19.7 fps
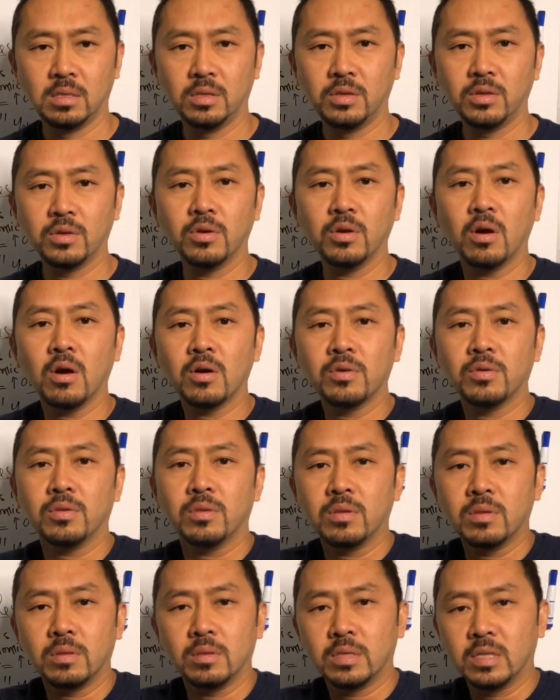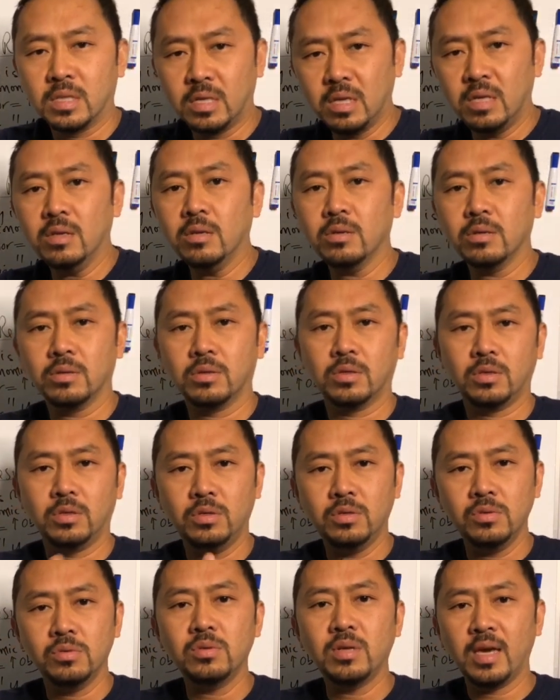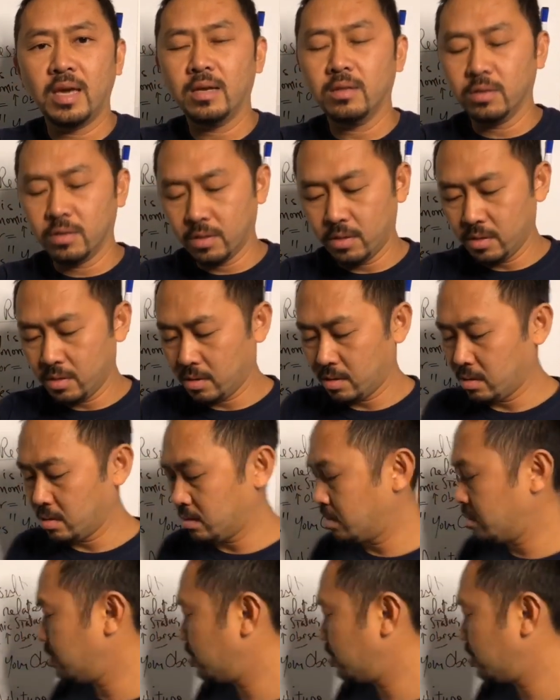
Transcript: There are skills you can learn,